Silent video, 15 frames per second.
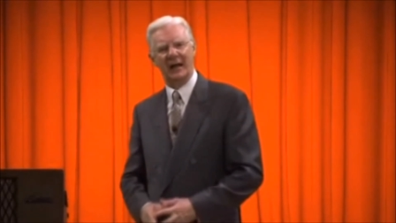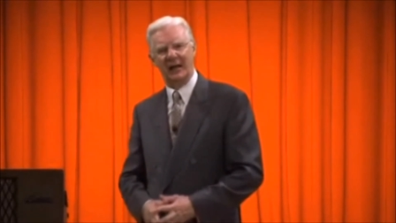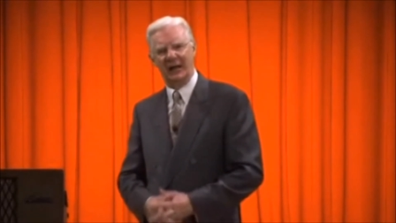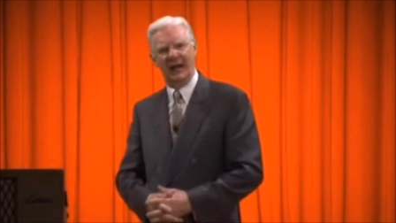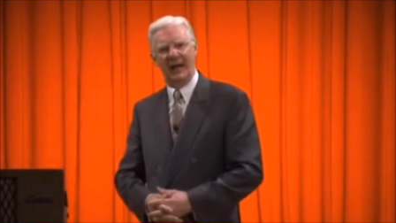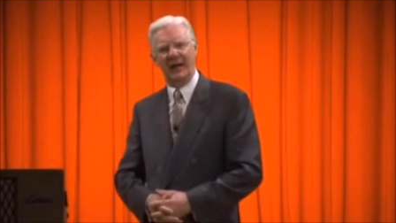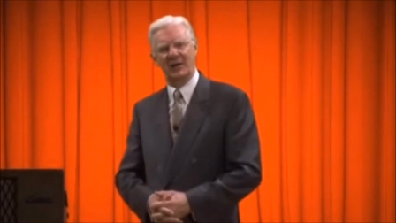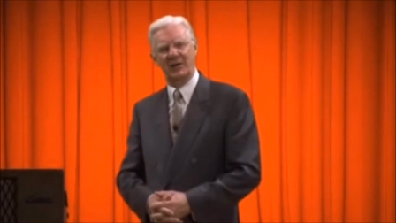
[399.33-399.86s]

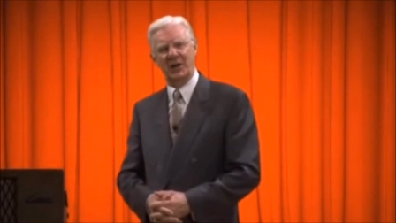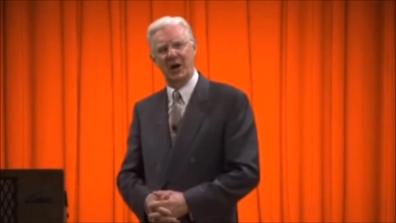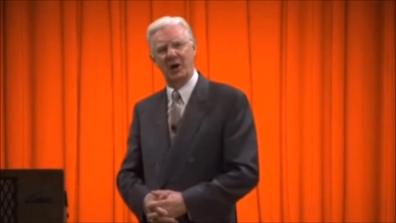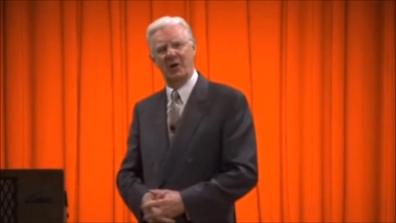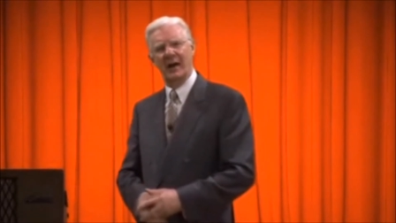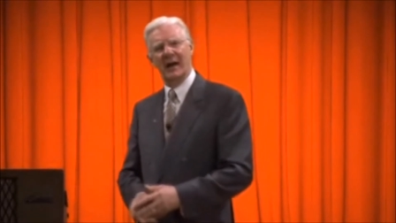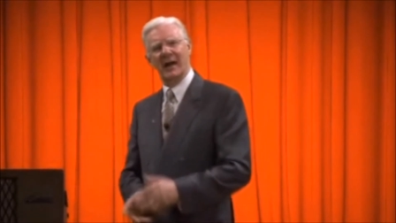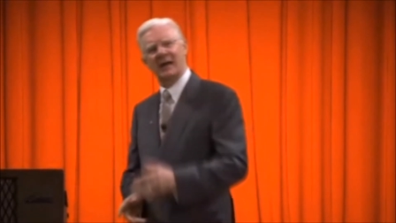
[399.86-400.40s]
Let it
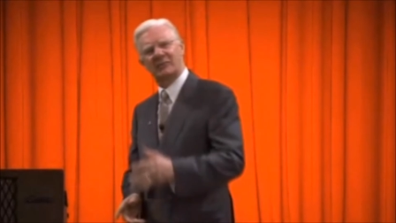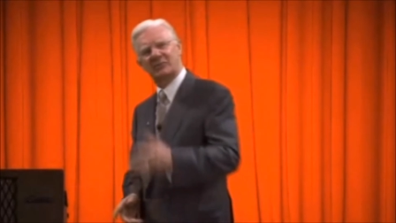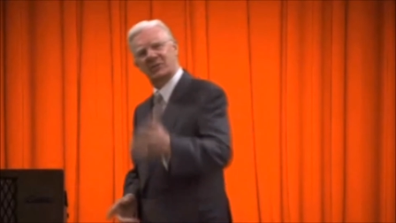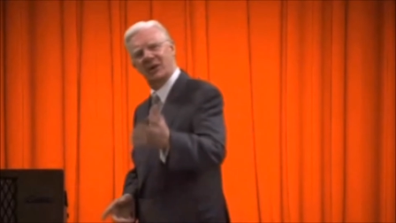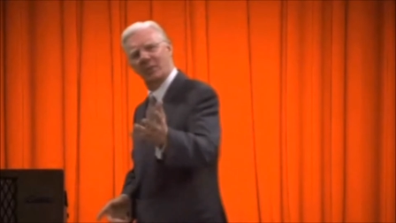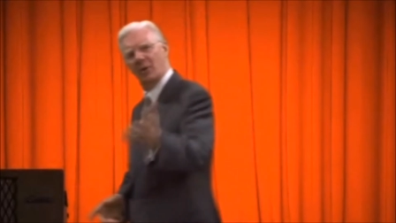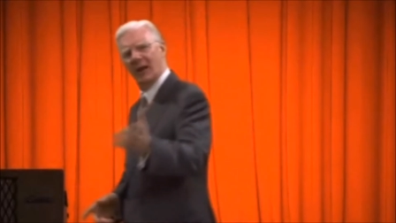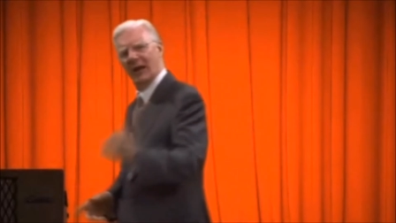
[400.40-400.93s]
go. If
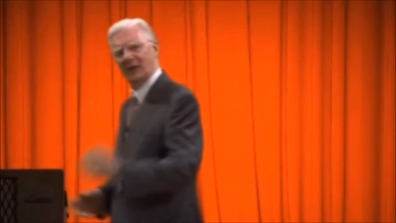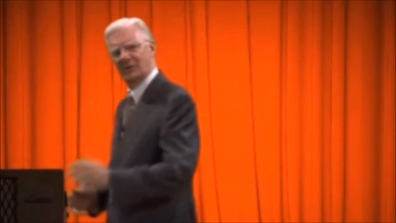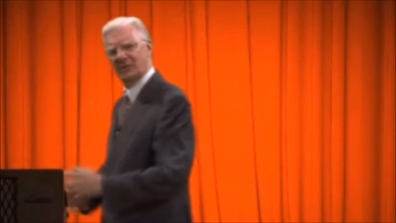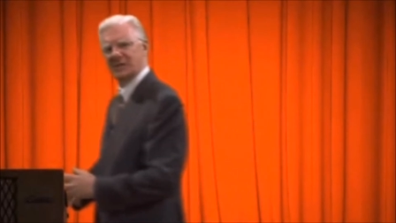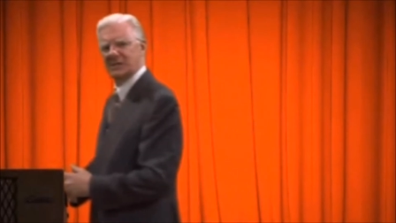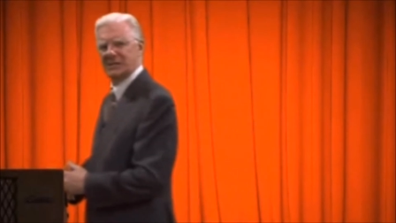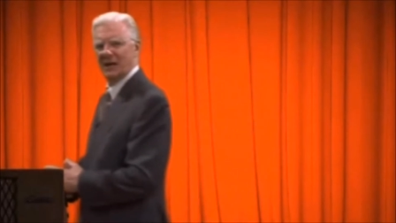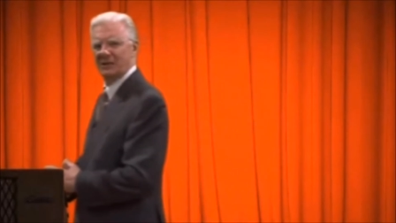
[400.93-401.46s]
someone else
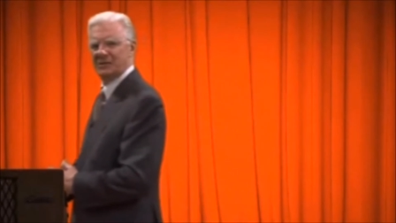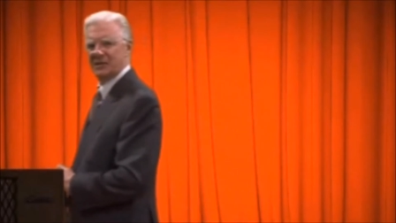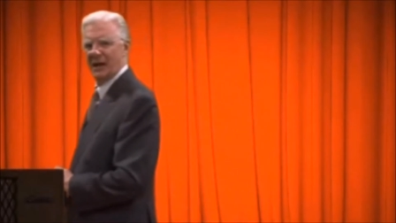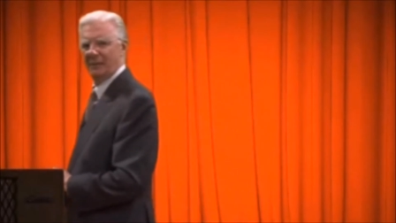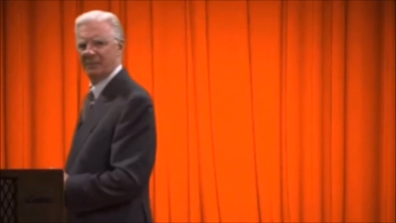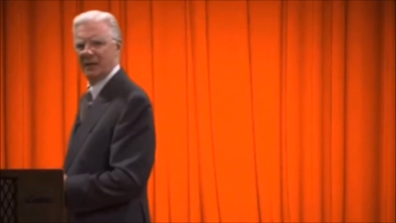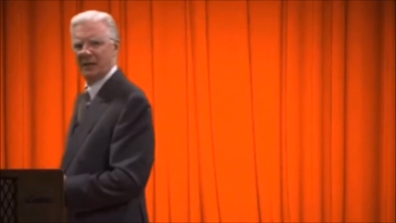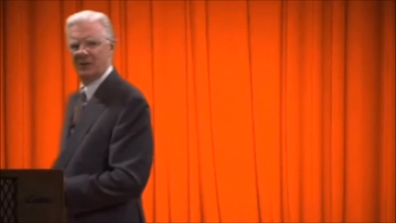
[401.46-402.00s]
has done
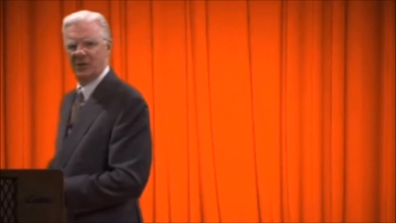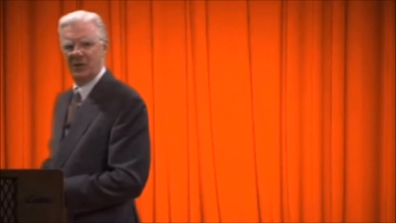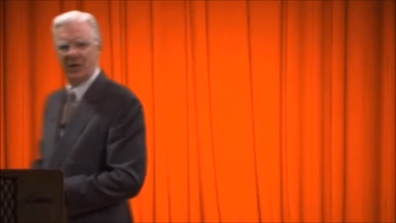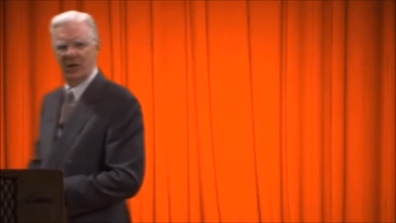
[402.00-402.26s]
something to